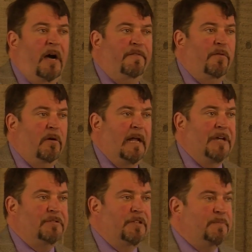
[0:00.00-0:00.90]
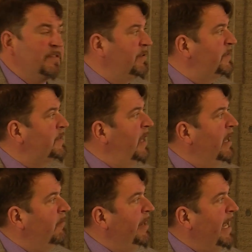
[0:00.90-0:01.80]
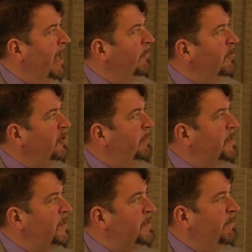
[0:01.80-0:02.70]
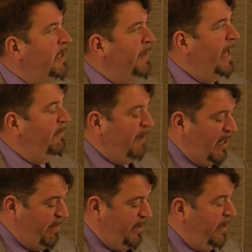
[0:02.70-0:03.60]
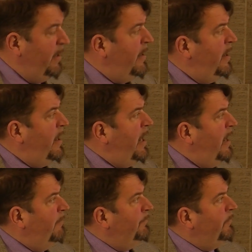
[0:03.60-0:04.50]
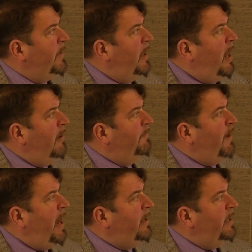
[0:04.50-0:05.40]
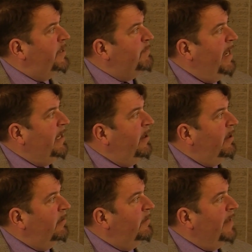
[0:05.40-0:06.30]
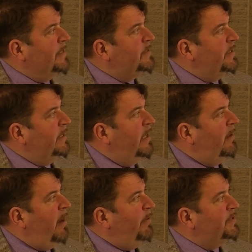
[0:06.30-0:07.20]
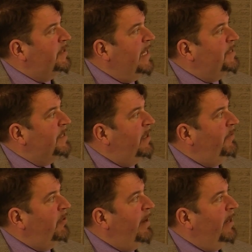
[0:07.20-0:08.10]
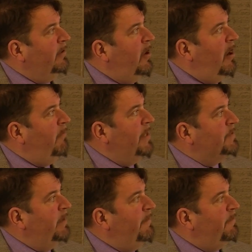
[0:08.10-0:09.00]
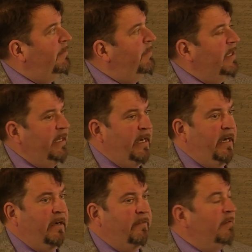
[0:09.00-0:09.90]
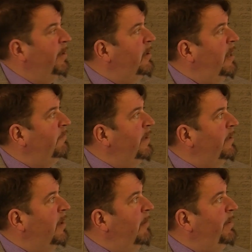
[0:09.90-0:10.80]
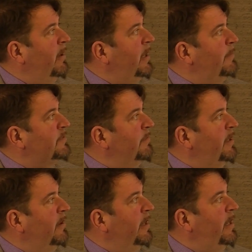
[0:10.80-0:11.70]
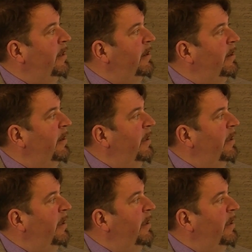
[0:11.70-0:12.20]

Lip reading: for last Christmas, so it's not like we can't do business even in that environment. Our vodka is made here. That's almost the dead center of Ukraine, a long ways away from the conflict. Our beer comes from here and here,